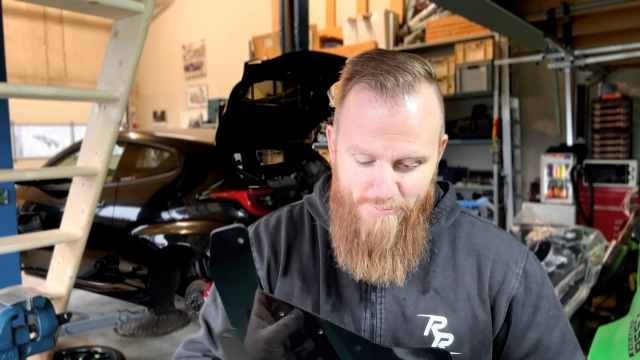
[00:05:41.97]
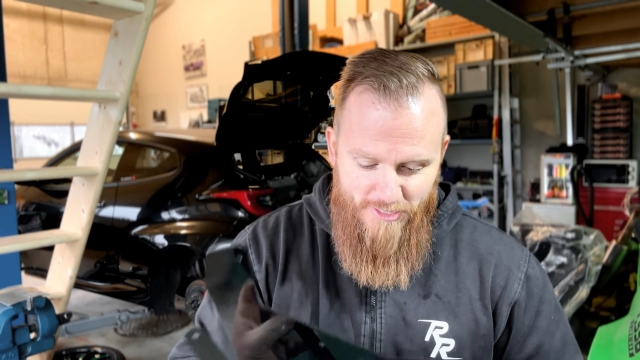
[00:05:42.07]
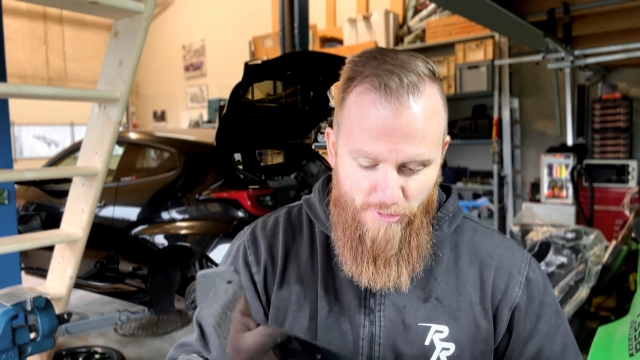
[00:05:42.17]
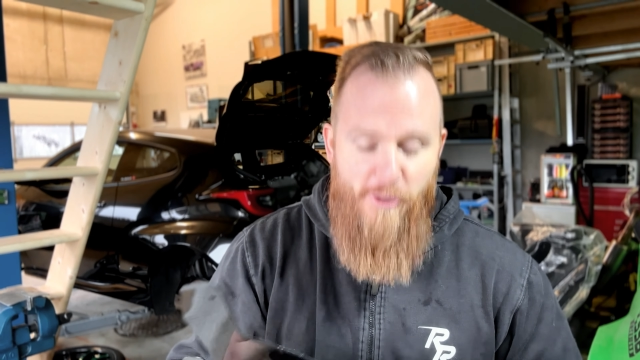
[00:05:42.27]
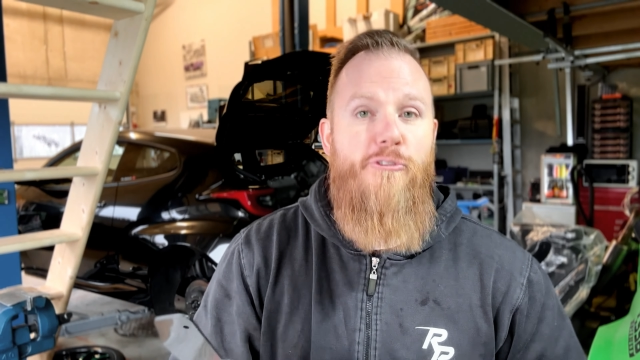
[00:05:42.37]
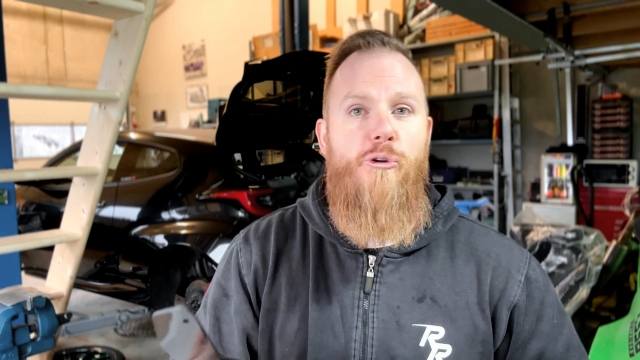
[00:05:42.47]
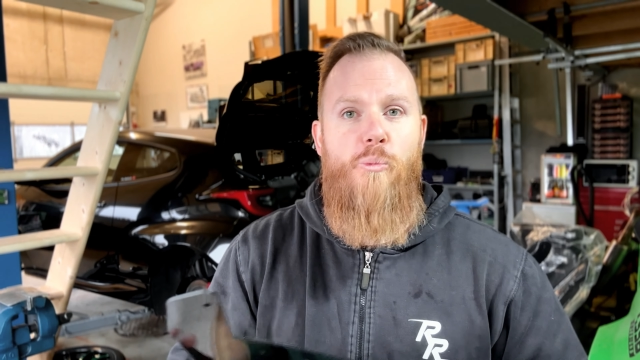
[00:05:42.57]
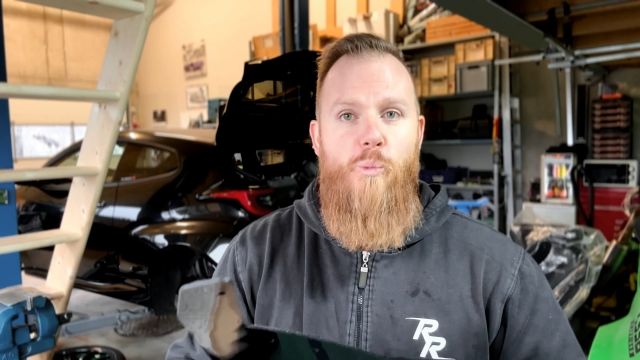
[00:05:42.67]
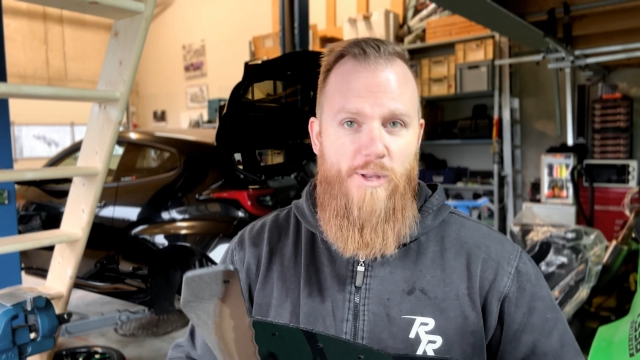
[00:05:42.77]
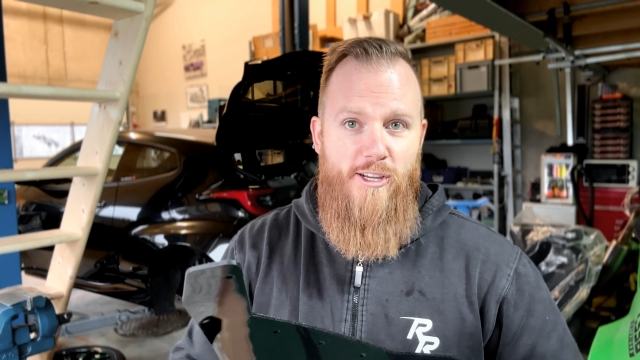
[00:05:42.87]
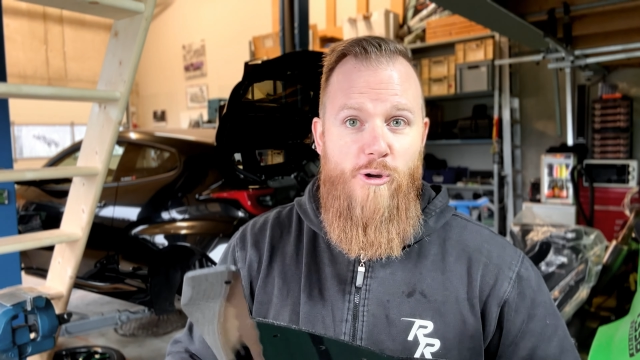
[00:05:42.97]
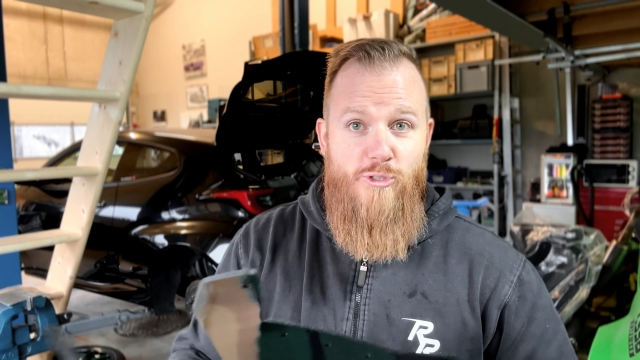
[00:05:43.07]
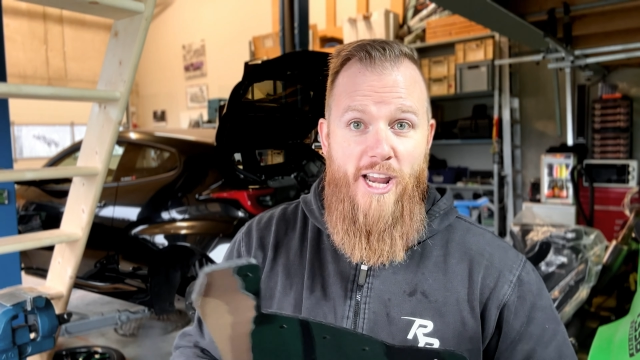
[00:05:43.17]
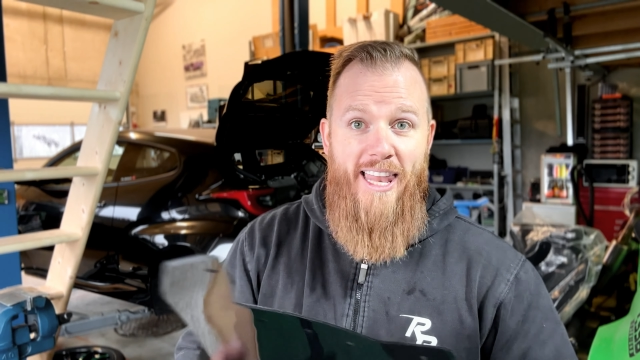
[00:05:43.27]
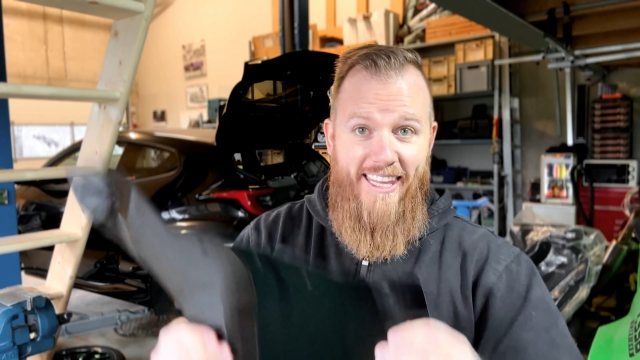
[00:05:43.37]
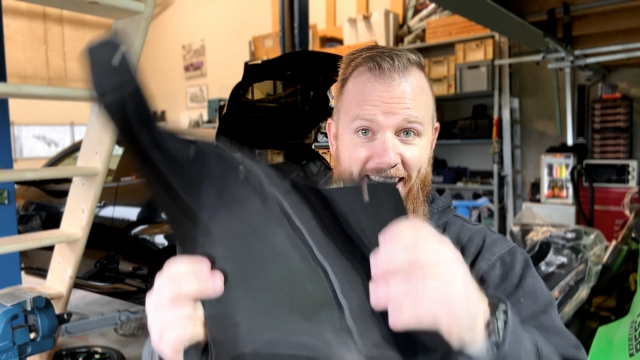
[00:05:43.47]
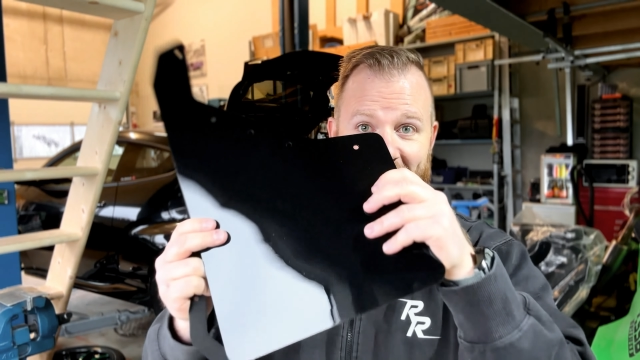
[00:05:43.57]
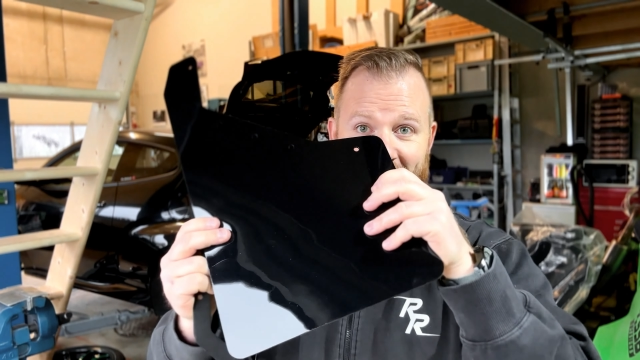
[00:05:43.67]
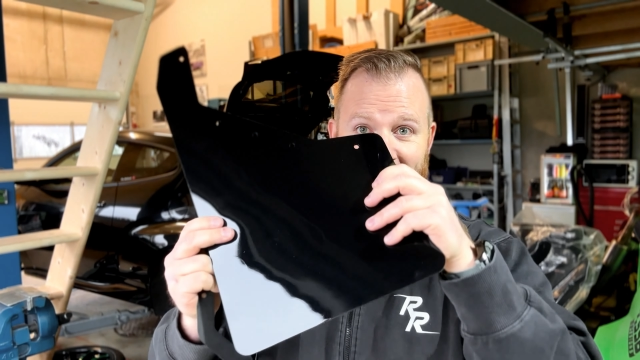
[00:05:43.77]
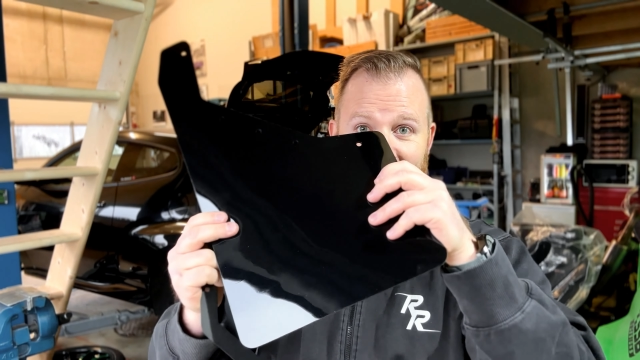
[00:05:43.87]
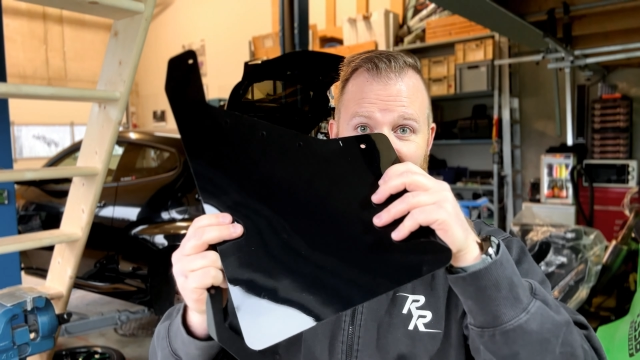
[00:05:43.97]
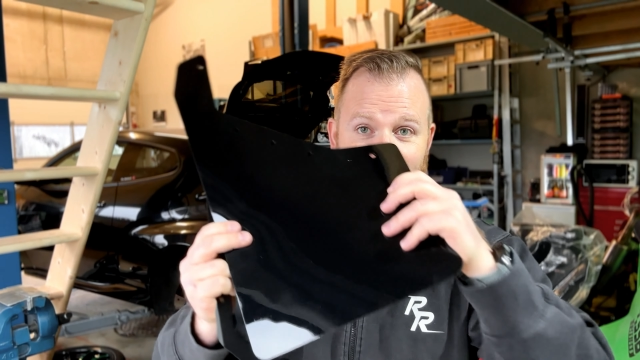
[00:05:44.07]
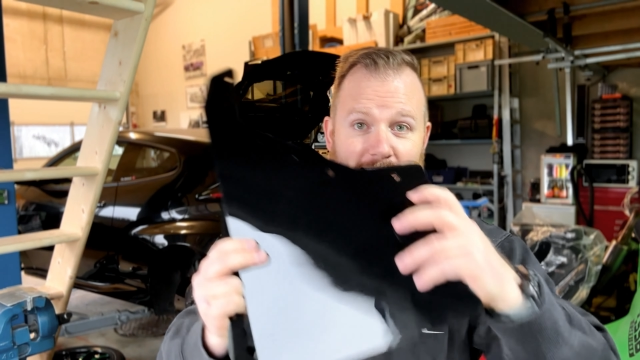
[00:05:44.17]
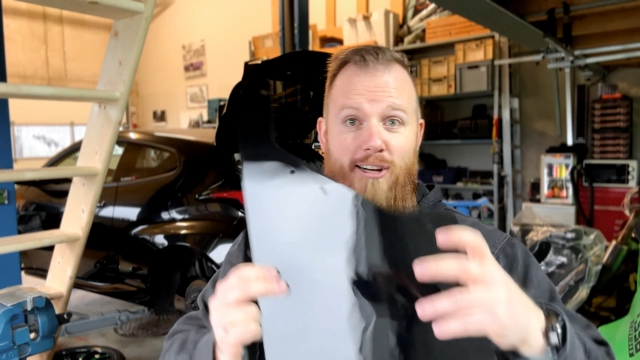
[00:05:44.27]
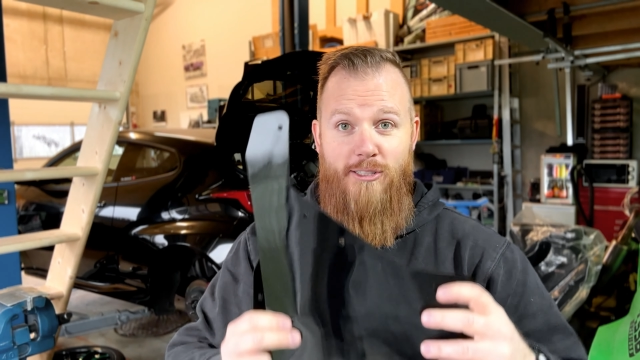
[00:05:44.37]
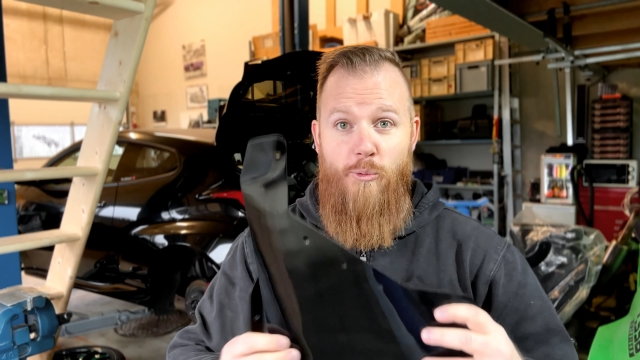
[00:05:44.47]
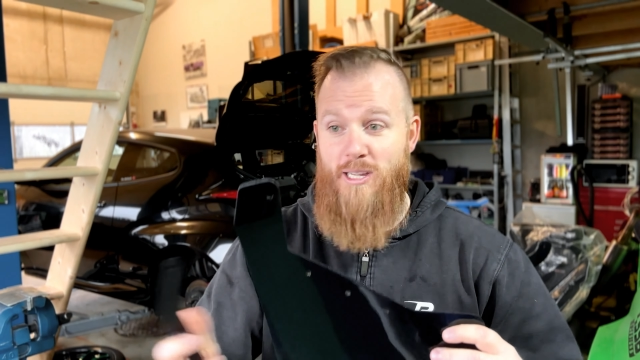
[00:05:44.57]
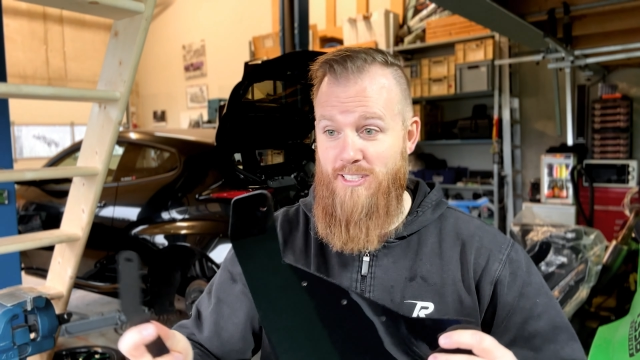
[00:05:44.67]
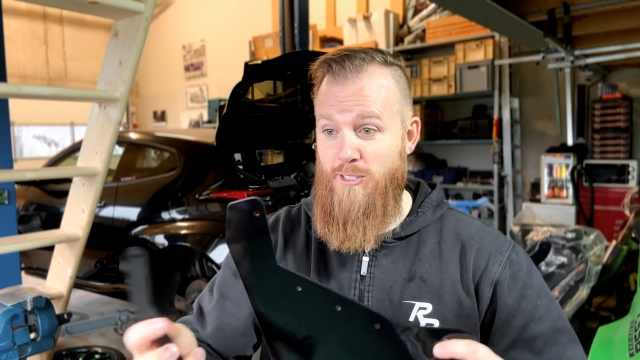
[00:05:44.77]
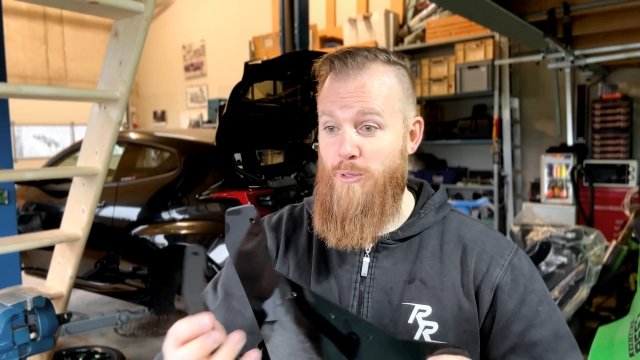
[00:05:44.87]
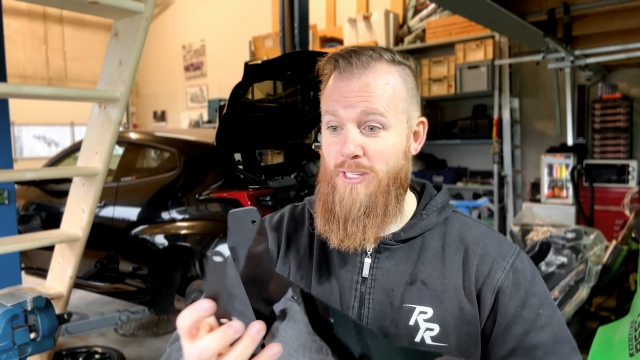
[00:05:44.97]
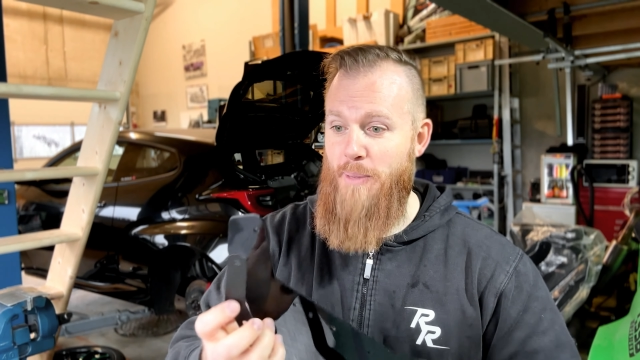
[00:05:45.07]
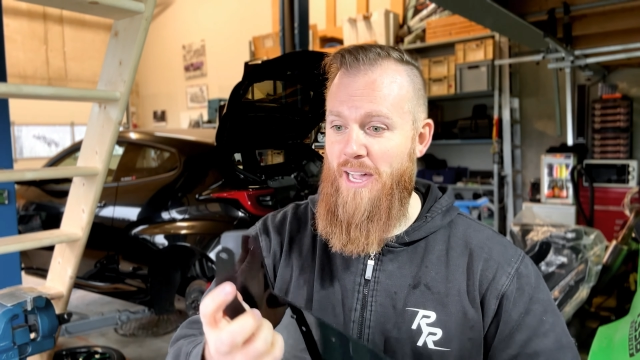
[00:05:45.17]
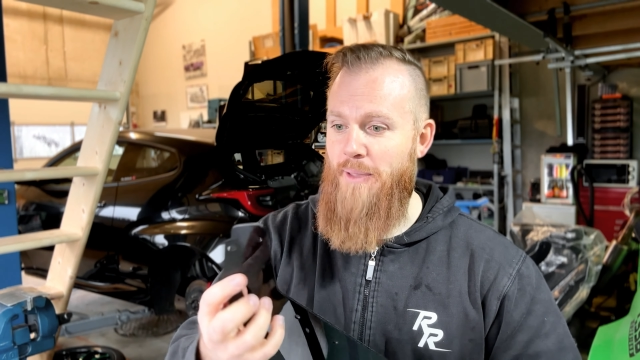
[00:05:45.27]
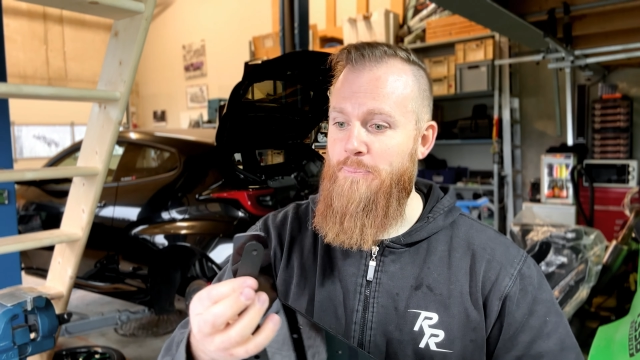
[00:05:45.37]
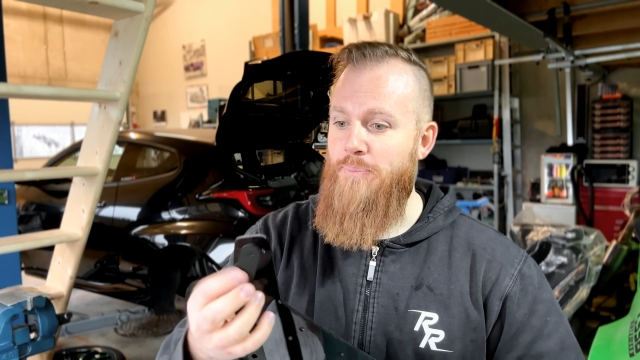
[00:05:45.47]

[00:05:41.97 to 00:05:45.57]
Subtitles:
So if you want to go rallying, these are the ones you want to buy.